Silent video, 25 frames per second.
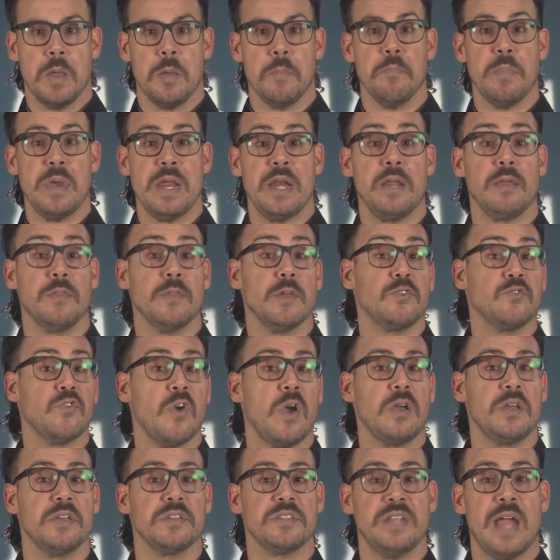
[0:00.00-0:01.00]
meaning the
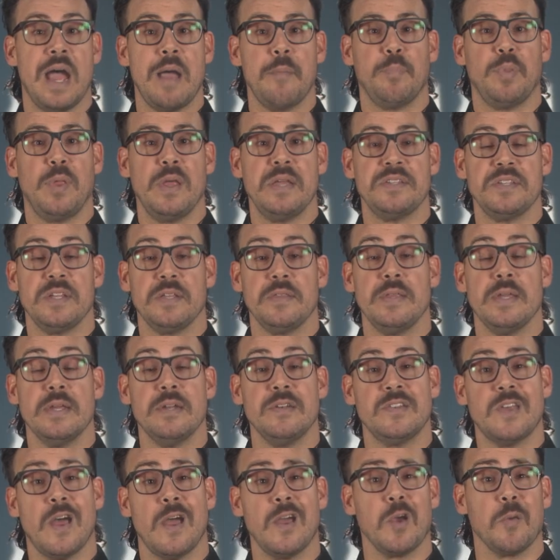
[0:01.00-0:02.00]
truck is not placing the
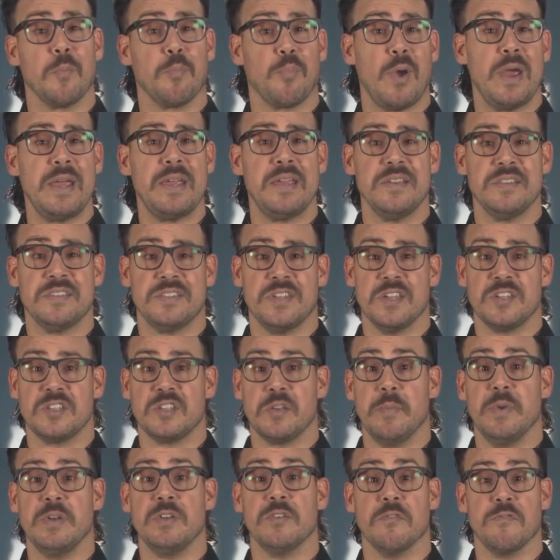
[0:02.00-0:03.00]
entire braking
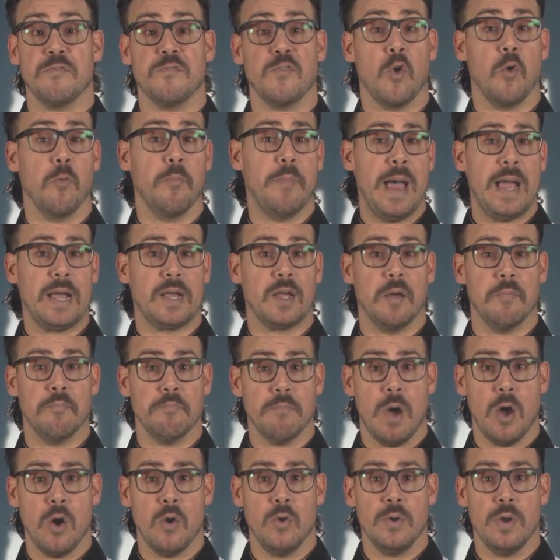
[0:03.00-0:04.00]
system into full backup
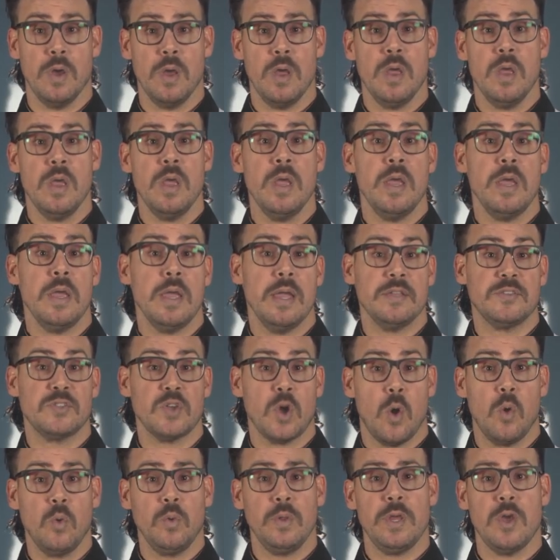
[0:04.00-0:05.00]
mode. It's
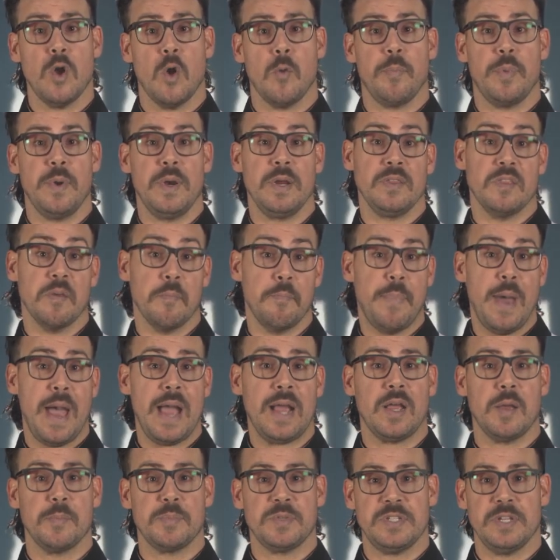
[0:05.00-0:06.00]
only opening the
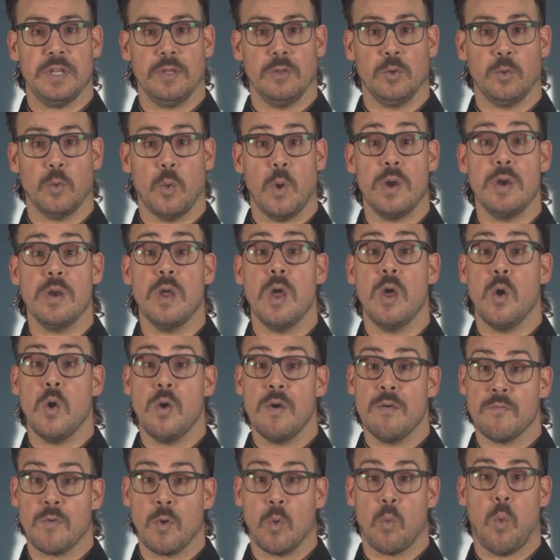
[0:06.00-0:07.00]
backup solenoid
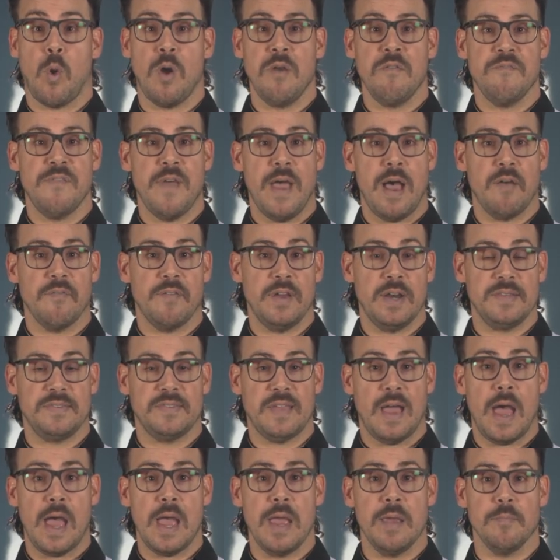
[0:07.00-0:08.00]
for one valve at a
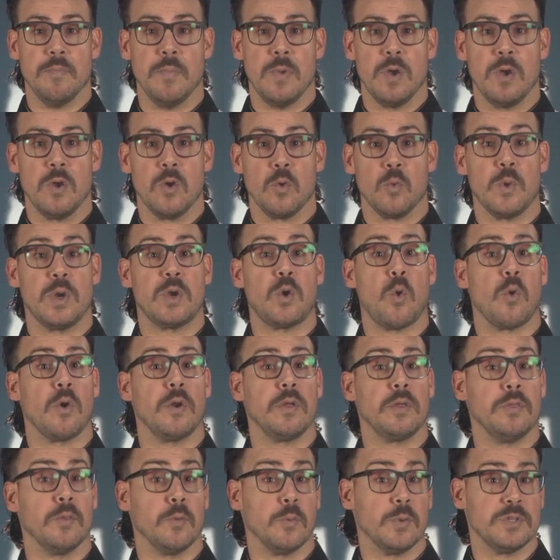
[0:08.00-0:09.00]
time,
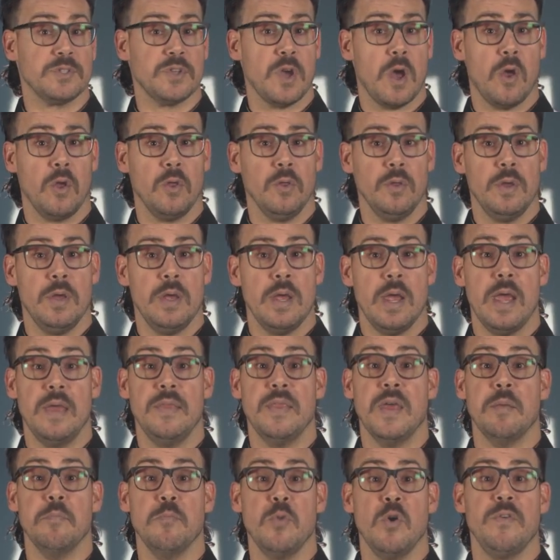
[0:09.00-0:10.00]
recording the result,
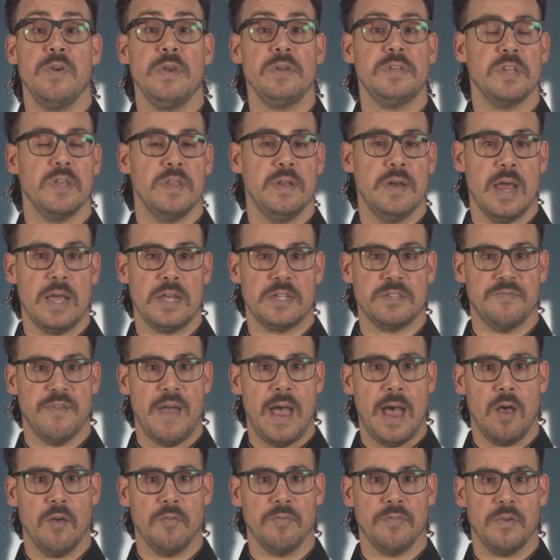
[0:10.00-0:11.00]
and then moving to the next
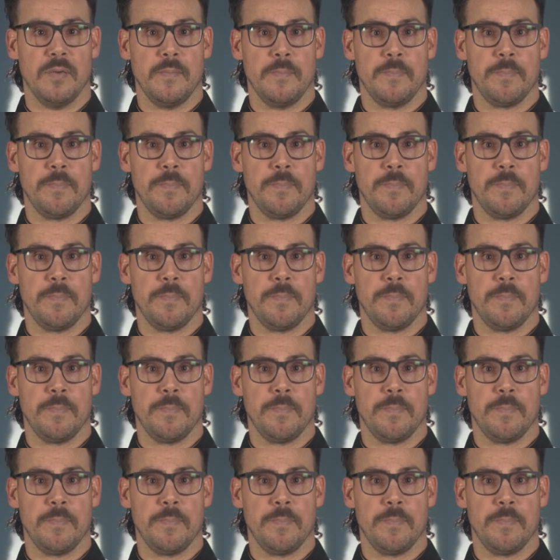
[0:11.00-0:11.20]
valve.